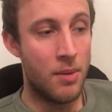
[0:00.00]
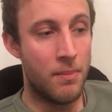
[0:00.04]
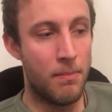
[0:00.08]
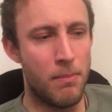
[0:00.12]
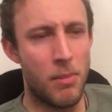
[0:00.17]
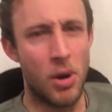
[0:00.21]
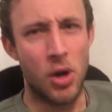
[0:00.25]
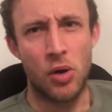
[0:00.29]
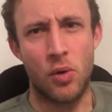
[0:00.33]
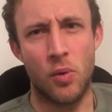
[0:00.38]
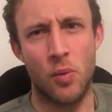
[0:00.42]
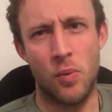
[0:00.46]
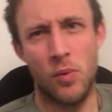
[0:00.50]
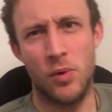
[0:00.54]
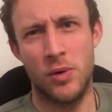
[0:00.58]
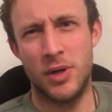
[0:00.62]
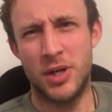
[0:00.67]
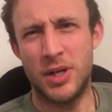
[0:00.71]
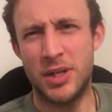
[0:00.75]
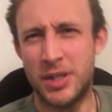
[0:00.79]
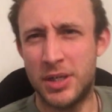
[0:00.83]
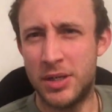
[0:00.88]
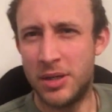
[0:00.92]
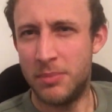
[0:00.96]

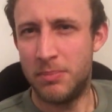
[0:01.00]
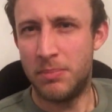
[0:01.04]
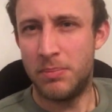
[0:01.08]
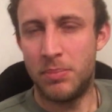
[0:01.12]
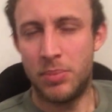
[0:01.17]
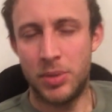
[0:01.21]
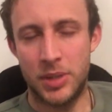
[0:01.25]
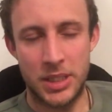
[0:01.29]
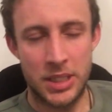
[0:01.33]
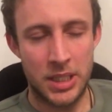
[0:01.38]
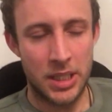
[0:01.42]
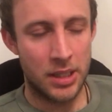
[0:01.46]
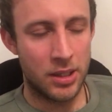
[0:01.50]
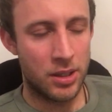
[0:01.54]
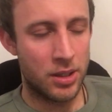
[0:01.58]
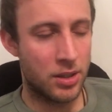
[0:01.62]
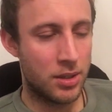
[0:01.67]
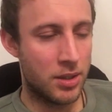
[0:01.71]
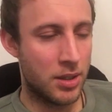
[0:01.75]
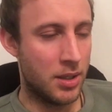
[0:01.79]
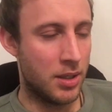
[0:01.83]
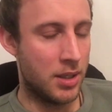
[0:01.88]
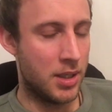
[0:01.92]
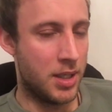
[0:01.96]
Mugwort's a
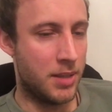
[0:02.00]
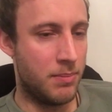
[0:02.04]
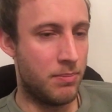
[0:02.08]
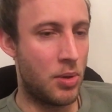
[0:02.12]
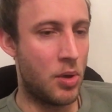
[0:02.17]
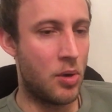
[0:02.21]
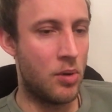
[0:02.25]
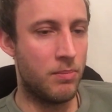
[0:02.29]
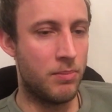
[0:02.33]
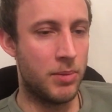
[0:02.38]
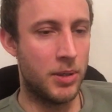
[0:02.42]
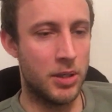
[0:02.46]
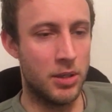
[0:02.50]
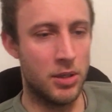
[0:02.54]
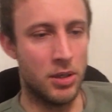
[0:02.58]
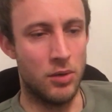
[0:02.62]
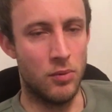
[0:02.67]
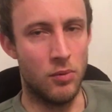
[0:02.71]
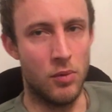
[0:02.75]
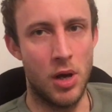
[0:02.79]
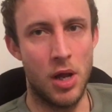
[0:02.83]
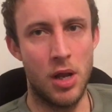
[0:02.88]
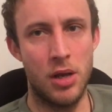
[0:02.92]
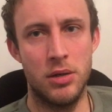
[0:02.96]
particularly popular
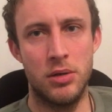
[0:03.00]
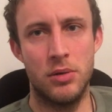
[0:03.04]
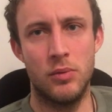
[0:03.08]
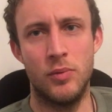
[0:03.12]
one.